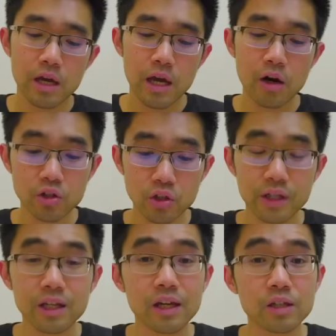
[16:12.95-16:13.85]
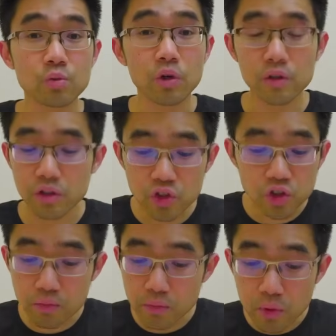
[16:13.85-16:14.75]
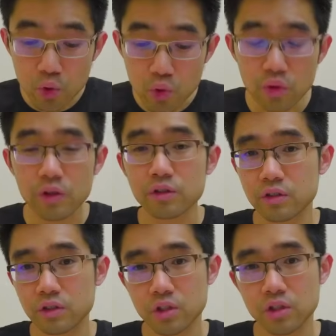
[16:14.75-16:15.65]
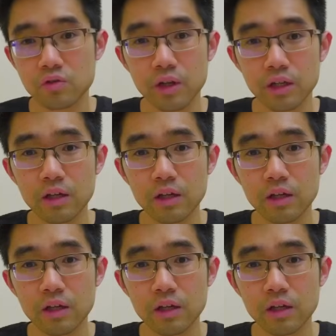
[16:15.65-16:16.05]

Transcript: Aerosonic is one of the smoothest string.